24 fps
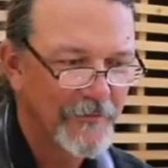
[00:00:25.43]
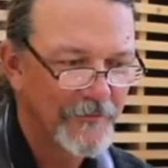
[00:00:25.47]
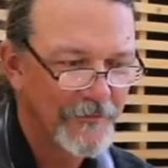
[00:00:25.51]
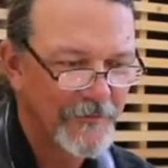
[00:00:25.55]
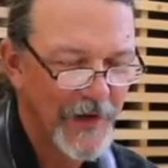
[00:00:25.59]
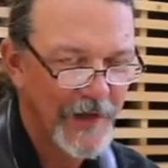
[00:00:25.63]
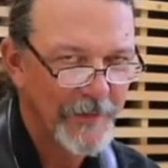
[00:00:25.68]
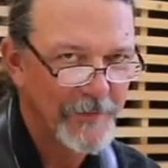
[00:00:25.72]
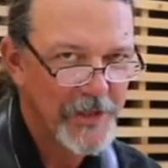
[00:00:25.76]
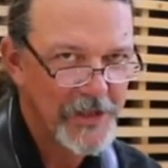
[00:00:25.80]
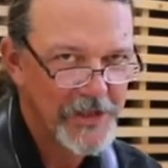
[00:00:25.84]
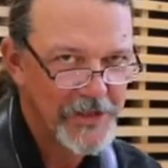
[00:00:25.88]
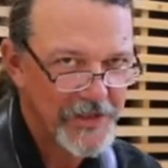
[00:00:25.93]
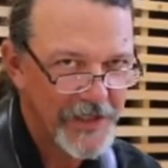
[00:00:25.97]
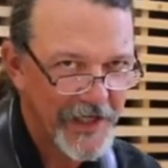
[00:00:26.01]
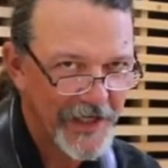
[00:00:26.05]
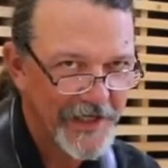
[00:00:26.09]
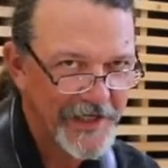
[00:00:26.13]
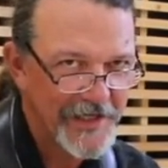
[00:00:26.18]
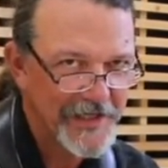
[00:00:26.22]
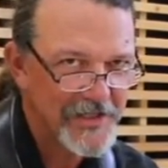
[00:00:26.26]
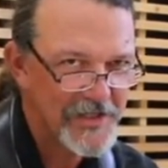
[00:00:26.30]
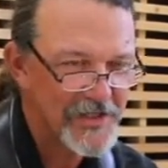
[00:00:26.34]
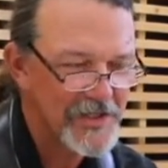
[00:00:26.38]
famous
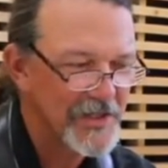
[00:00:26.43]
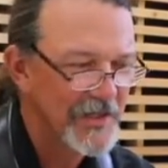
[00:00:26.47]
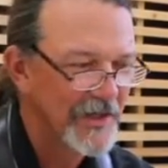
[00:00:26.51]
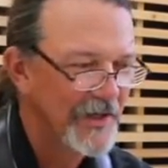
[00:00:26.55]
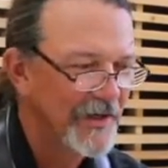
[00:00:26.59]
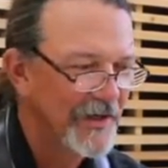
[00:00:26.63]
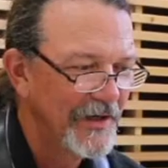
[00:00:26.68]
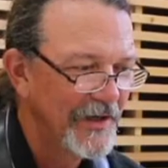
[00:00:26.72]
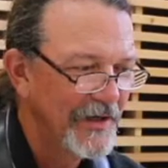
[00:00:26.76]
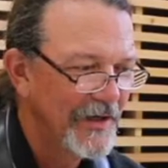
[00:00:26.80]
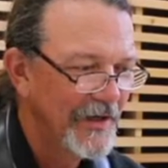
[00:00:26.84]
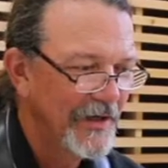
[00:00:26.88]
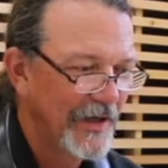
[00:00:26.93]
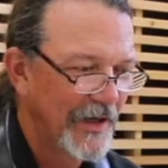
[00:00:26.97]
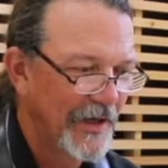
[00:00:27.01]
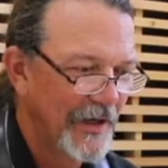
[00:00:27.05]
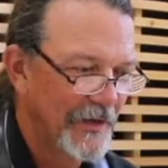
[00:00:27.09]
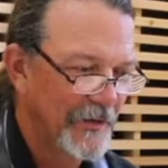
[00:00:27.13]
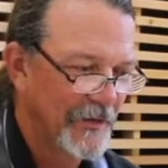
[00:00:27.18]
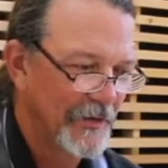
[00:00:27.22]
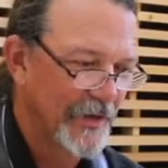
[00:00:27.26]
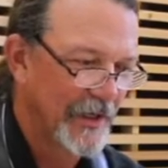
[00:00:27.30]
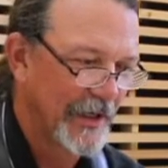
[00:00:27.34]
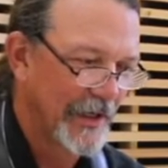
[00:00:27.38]
studies,
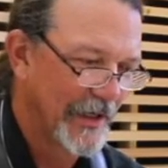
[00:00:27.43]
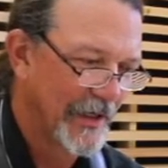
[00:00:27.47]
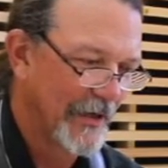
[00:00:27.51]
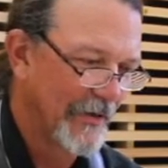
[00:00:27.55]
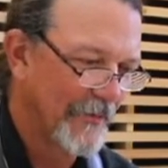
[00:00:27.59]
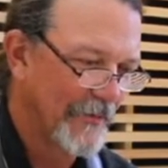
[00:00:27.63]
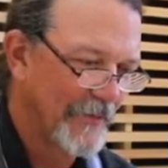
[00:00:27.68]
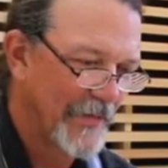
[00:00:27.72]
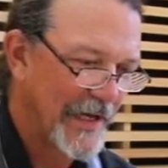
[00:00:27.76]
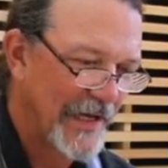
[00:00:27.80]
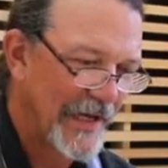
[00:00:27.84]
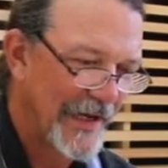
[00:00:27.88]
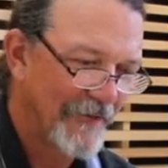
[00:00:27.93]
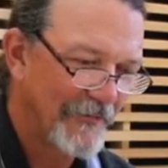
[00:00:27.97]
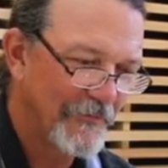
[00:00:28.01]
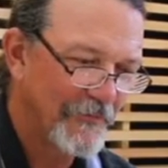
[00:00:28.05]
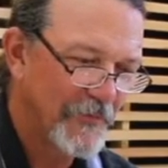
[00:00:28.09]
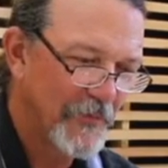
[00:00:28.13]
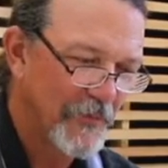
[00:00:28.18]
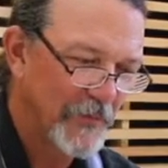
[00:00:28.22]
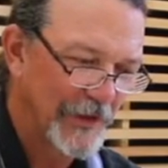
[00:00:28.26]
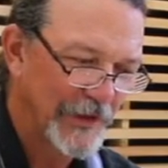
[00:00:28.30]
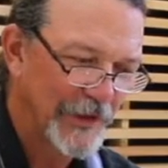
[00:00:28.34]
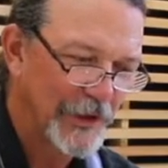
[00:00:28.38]
and they
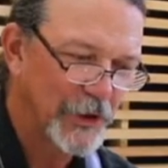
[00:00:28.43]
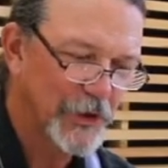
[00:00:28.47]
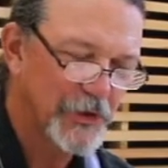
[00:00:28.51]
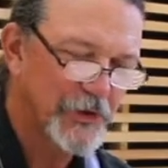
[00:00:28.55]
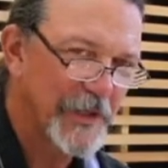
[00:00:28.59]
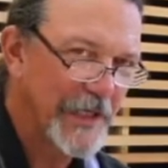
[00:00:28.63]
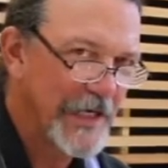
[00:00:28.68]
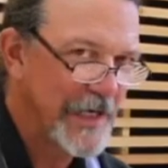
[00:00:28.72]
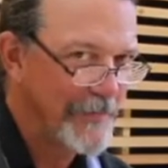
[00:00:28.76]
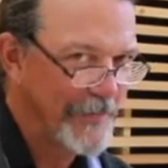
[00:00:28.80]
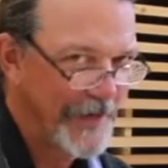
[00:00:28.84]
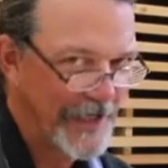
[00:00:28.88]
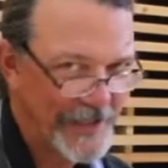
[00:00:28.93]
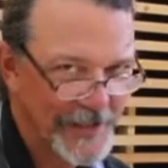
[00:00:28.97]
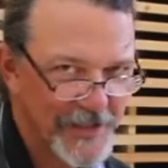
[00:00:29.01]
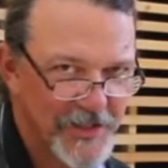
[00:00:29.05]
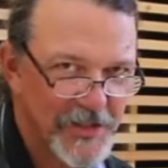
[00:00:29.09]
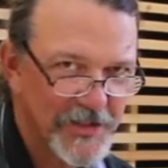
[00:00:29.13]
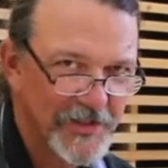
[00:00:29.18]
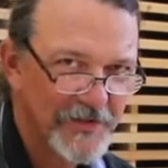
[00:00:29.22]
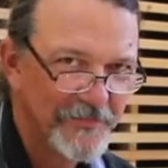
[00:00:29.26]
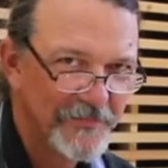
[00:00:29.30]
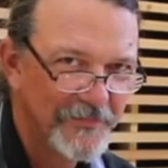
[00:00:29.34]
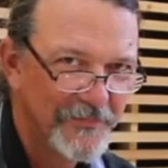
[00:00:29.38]
have little tricky
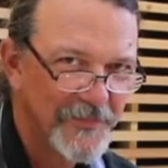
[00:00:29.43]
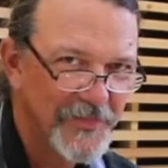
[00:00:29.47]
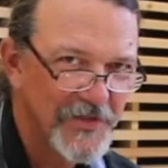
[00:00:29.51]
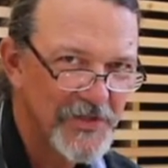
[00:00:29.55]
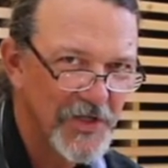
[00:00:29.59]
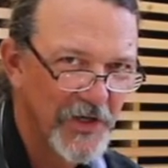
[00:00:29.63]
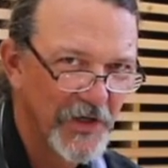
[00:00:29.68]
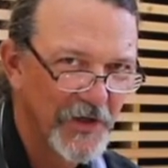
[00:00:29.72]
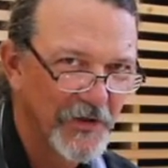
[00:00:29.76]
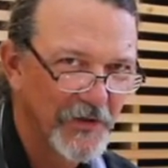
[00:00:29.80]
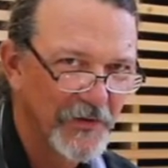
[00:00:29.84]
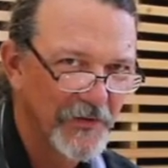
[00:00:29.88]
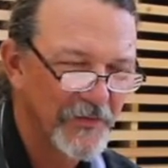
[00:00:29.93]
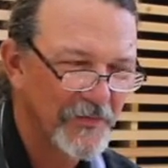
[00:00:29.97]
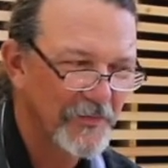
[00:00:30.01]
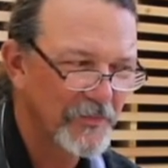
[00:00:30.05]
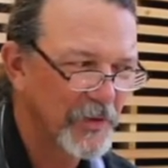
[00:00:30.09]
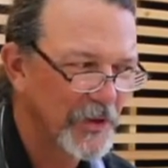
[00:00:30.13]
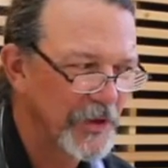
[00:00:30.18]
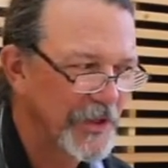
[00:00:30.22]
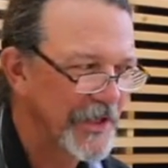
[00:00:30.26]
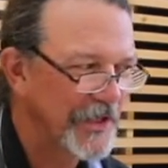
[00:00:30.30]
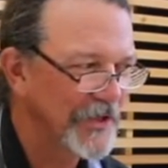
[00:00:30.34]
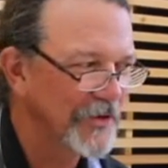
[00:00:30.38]
bits. So
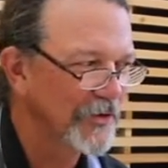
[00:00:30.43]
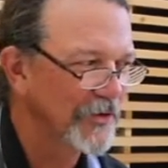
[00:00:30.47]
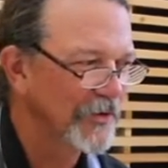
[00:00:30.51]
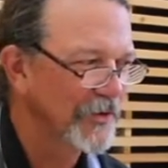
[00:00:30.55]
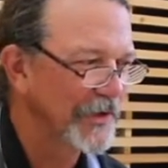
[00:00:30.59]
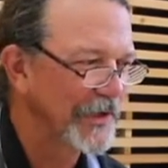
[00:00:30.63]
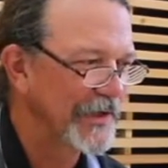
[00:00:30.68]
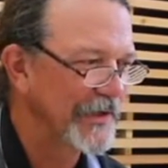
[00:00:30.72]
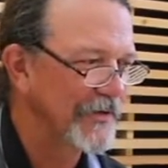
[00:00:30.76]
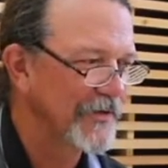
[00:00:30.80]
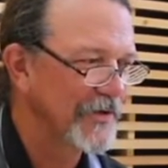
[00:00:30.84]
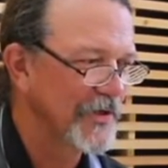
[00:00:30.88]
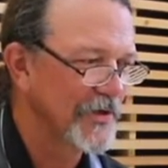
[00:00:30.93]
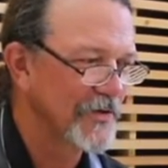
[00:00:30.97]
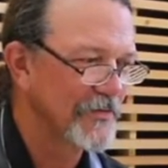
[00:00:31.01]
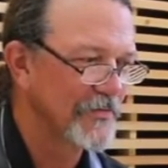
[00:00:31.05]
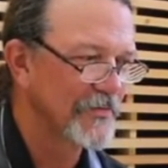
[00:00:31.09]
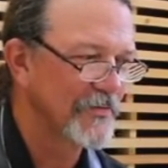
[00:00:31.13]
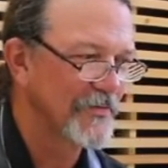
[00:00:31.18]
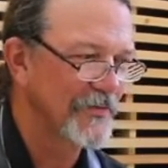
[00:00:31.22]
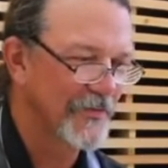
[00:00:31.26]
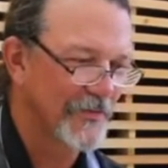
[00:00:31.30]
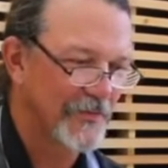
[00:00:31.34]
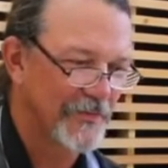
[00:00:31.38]
particularly
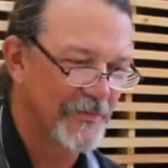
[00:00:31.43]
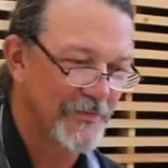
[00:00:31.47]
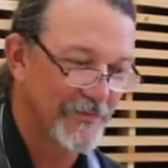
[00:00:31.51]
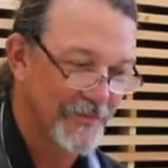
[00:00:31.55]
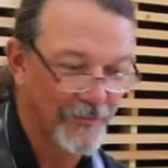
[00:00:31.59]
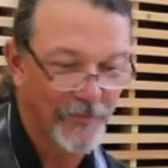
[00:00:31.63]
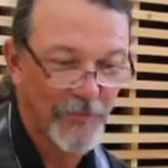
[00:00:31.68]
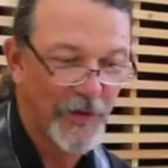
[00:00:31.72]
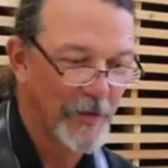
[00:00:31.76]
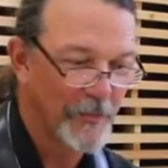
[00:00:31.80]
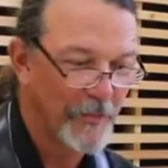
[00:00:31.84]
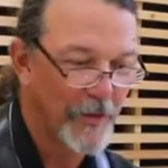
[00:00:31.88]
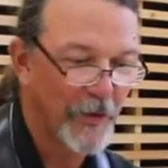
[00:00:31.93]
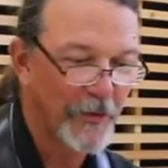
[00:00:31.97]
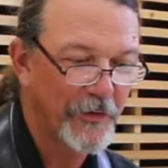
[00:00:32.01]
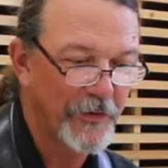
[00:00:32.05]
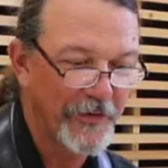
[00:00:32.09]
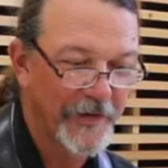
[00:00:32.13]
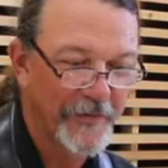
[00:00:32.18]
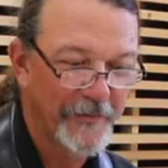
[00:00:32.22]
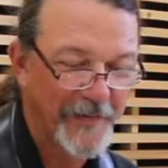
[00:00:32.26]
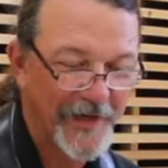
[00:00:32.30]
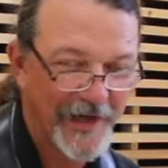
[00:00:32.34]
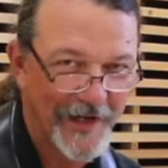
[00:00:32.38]
both
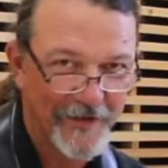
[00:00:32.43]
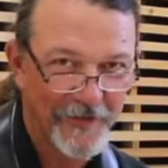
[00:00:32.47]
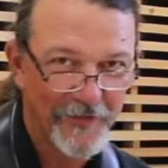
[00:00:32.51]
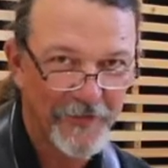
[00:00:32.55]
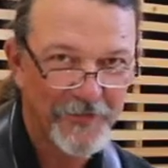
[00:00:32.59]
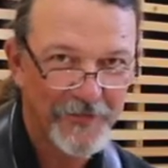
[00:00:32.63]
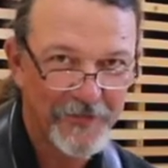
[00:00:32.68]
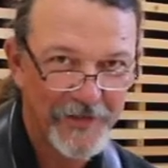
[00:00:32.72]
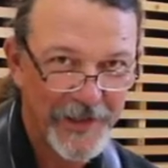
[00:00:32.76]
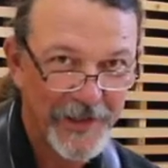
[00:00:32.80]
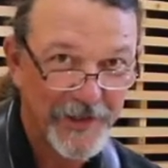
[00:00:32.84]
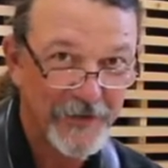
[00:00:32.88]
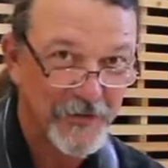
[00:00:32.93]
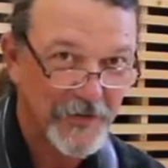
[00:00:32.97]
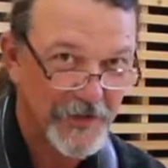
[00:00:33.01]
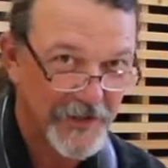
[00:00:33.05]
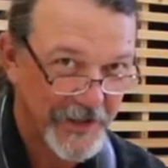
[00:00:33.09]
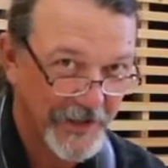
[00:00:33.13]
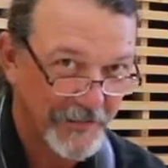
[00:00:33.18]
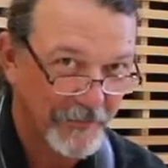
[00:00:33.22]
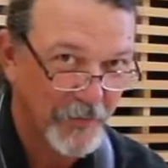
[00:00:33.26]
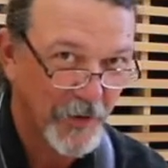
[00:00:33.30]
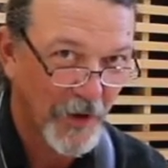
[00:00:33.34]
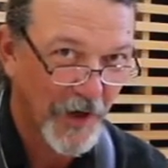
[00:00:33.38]
of them have
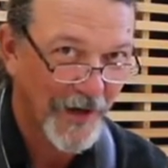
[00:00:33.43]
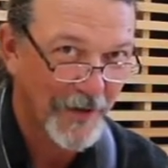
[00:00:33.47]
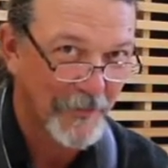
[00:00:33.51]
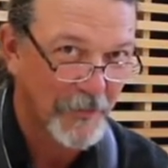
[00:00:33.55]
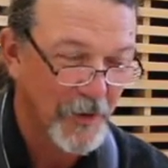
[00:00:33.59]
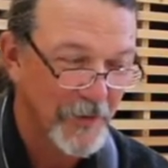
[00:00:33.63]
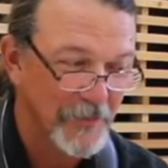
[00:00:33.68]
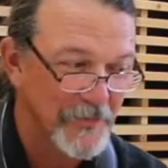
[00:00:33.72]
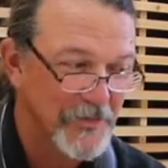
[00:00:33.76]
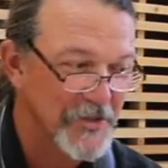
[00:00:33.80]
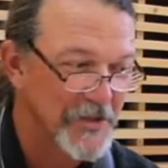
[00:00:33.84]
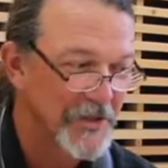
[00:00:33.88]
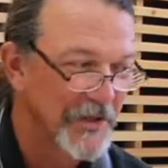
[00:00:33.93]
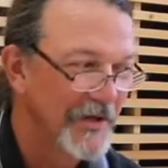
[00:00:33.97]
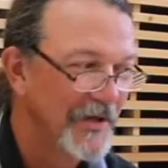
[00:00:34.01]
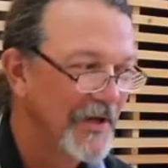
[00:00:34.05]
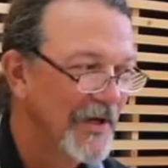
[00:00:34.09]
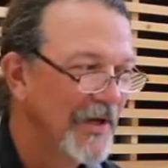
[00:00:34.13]
interesting problems.